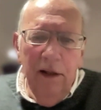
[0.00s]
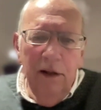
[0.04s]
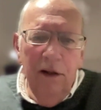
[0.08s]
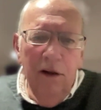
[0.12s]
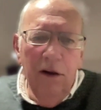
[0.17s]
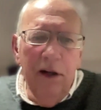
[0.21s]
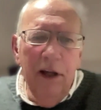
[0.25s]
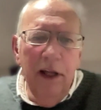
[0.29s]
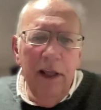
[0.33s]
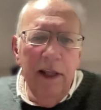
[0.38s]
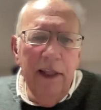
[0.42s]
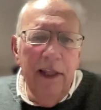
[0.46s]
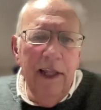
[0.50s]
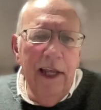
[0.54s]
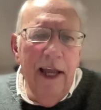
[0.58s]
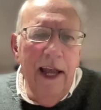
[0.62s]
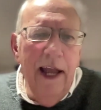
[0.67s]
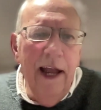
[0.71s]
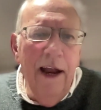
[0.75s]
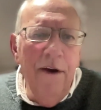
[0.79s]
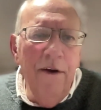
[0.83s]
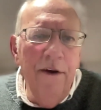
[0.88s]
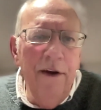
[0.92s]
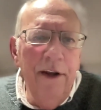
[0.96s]
look at the
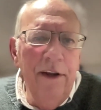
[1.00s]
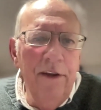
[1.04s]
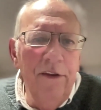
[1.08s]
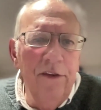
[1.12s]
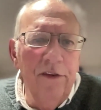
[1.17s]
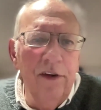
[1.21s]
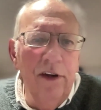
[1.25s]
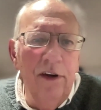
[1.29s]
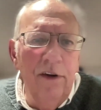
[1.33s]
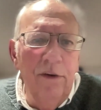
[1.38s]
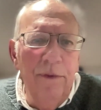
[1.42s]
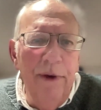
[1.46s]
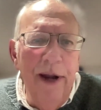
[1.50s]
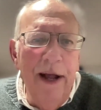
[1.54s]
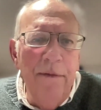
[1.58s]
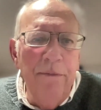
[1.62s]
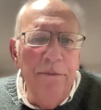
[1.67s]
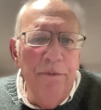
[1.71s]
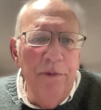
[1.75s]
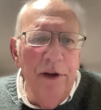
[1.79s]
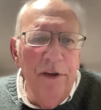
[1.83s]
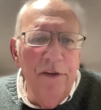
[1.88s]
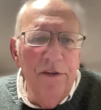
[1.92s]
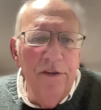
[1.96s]
areas
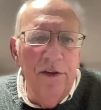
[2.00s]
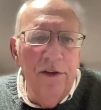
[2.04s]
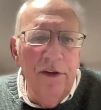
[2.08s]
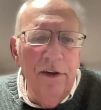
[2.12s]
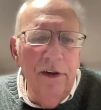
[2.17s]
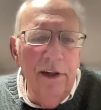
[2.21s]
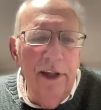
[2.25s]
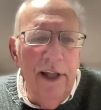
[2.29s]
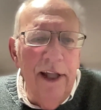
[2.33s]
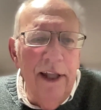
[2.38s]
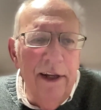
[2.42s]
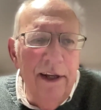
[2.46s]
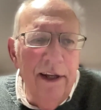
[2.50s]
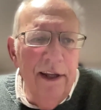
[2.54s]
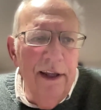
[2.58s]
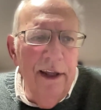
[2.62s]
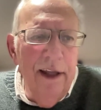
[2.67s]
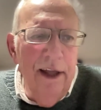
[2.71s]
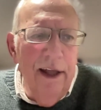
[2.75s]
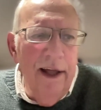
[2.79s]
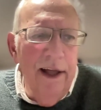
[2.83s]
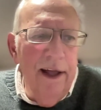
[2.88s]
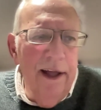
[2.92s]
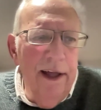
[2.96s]
around Bristol that
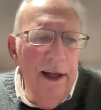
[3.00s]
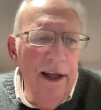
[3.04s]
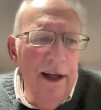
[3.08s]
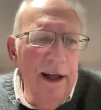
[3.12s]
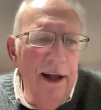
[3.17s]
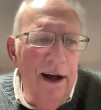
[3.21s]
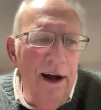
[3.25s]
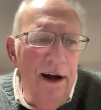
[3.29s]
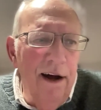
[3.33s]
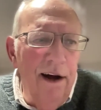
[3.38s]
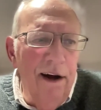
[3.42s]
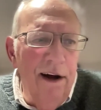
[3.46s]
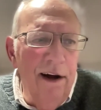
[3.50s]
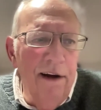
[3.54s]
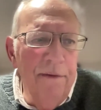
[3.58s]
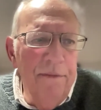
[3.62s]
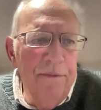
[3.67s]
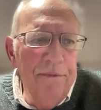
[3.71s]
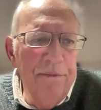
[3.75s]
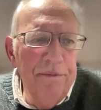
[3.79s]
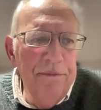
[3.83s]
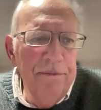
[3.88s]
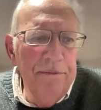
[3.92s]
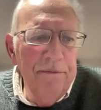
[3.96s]
are
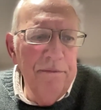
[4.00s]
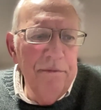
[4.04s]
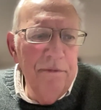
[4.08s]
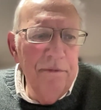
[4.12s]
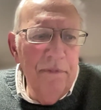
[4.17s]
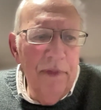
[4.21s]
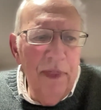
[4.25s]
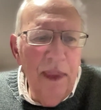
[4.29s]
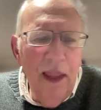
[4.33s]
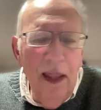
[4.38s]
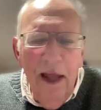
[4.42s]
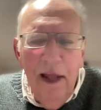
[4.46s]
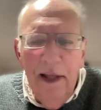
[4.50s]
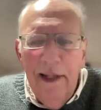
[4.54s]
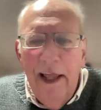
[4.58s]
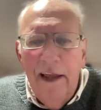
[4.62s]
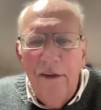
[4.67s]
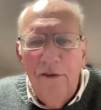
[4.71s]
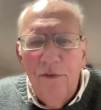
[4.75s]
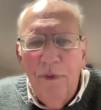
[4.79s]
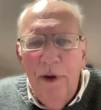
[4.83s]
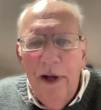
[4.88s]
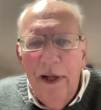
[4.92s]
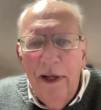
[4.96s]

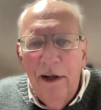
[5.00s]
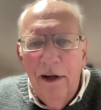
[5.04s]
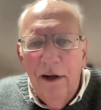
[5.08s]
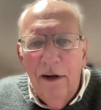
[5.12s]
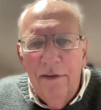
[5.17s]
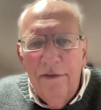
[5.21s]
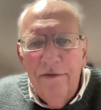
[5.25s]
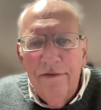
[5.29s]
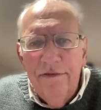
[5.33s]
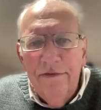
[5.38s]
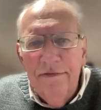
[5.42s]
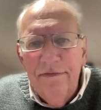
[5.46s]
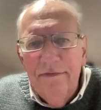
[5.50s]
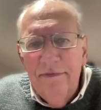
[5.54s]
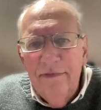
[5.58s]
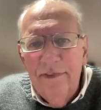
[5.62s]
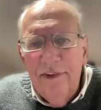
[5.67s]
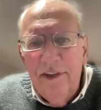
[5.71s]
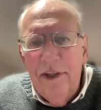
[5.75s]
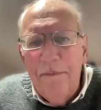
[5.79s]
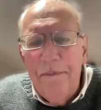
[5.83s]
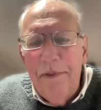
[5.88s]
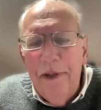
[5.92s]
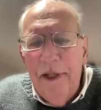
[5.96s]
less well off,
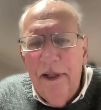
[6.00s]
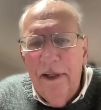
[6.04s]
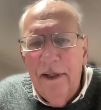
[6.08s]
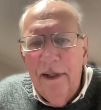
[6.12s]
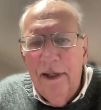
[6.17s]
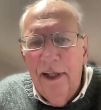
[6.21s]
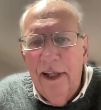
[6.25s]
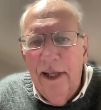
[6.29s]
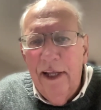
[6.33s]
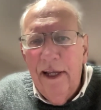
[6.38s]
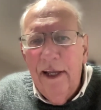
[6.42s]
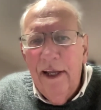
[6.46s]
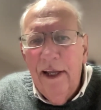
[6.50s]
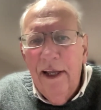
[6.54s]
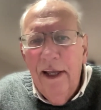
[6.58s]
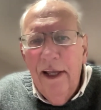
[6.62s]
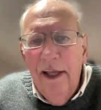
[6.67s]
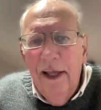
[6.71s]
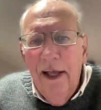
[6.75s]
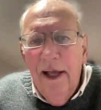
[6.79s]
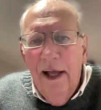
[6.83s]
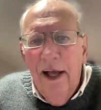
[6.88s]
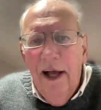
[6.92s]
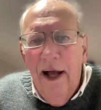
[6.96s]
typically
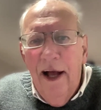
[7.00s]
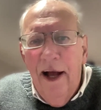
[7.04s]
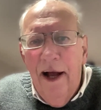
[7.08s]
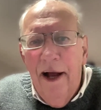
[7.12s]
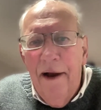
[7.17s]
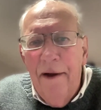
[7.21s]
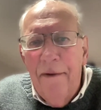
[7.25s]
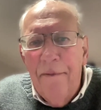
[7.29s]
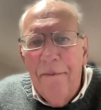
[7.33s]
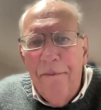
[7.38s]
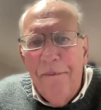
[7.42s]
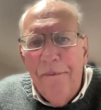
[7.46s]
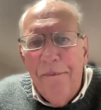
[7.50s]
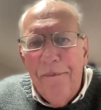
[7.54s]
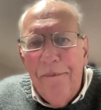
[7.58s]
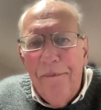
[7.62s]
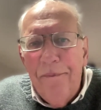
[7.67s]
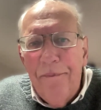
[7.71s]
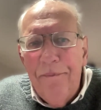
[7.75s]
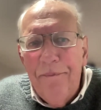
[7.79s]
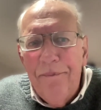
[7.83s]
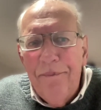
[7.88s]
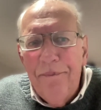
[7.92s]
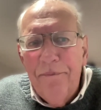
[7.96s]

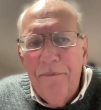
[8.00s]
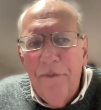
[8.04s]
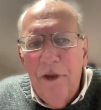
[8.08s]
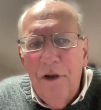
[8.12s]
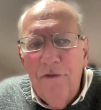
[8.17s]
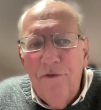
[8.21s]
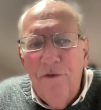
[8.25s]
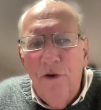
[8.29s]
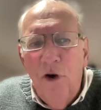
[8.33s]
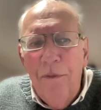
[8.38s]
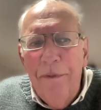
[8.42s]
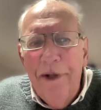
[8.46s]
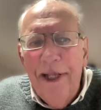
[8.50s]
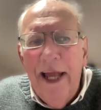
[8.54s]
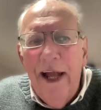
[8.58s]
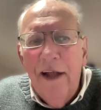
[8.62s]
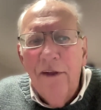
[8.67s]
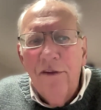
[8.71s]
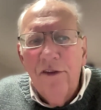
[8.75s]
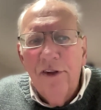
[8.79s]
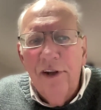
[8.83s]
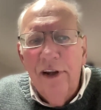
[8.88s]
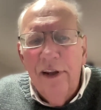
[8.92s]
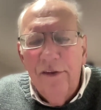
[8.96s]
former
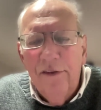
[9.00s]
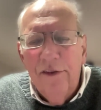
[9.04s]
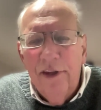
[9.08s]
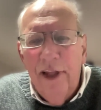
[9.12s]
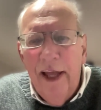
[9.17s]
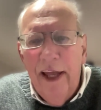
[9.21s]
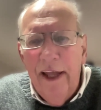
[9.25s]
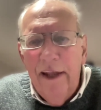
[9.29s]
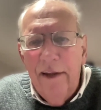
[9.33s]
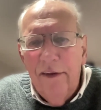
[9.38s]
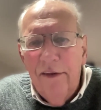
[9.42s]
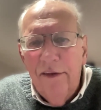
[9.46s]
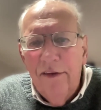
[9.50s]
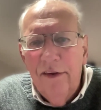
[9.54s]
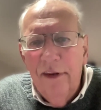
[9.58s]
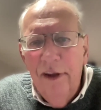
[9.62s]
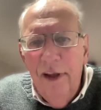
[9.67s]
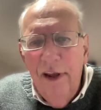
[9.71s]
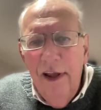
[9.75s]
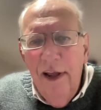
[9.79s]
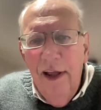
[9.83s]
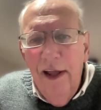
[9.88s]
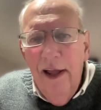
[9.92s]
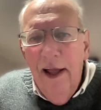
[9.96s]
council estates,
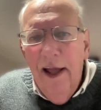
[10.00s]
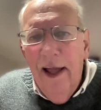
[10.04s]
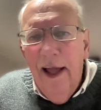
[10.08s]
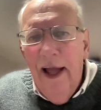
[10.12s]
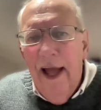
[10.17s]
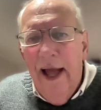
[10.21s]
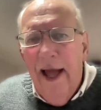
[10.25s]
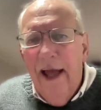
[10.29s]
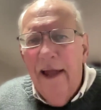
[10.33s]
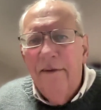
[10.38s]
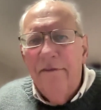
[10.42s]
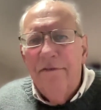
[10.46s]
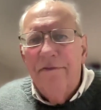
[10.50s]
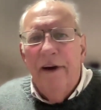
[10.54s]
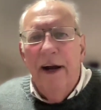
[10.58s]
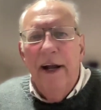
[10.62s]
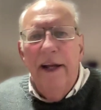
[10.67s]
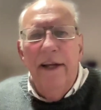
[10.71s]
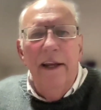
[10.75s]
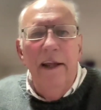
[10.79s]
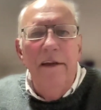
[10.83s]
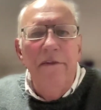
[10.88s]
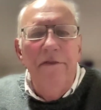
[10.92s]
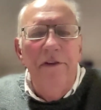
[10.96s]
and
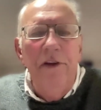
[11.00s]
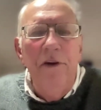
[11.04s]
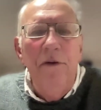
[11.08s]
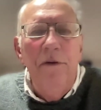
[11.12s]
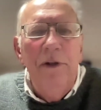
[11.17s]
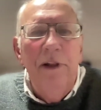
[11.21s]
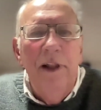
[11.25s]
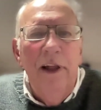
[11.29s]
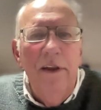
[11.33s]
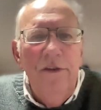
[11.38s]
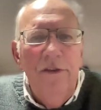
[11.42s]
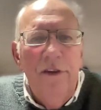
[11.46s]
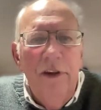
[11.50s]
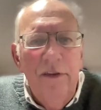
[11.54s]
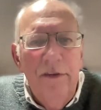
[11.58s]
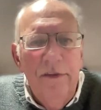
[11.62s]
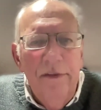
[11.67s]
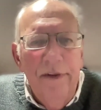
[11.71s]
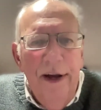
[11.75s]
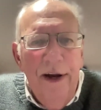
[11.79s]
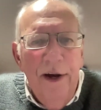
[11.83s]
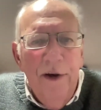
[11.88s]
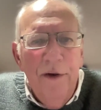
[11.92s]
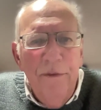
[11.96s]
find a few clusters
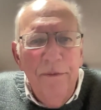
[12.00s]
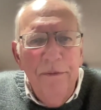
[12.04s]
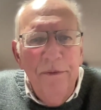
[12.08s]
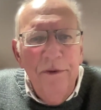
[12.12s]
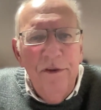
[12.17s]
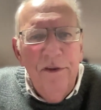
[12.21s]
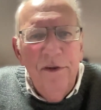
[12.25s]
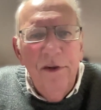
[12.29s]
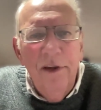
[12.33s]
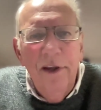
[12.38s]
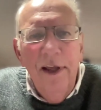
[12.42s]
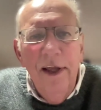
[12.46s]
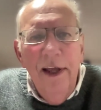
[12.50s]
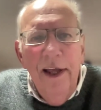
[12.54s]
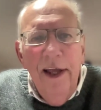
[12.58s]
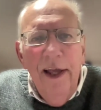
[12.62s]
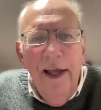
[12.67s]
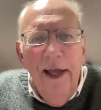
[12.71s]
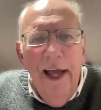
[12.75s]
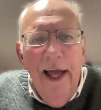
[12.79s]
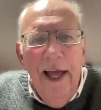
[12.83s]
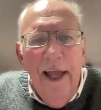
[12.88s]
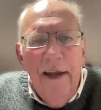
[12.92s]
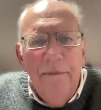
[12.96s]
of homes
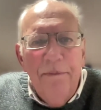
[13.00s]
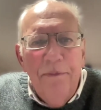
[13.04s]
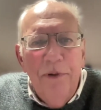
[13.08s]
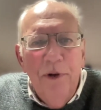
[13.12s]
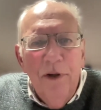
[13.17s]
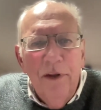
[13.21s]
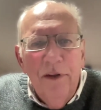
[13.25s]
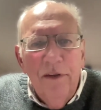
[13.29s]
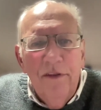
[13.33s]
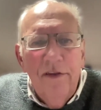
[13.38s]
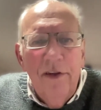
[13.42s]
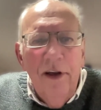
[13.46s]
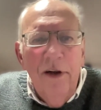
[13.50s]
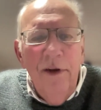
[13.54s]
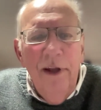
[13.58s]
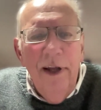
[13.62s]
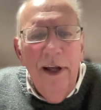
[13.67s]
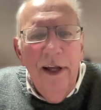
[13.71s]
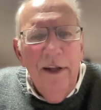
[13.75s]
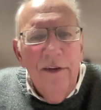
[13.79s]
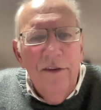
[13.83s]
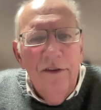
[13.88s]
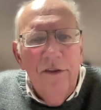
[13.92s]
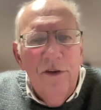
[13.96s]
and put solar
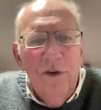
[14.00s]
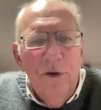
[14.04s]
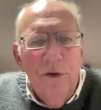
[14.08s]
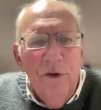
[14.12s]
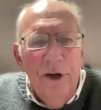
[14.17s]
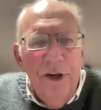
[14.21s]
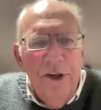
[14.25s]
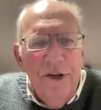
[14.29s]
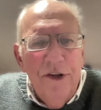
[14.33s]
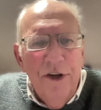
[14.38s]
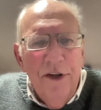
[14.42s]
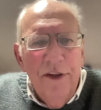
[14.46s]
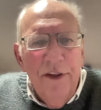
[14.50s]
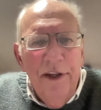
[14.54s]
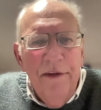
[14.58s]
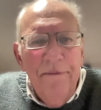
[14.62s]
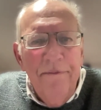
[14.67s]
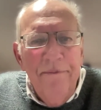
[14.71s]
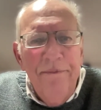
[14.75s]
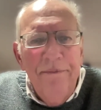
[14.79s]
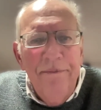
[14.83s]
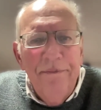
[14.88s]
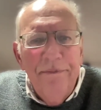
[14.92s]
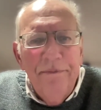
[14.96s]
and storage on
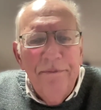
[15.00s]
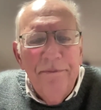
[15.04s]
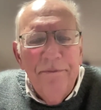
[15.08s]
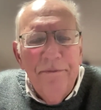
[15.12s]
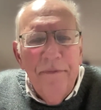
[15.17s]
them,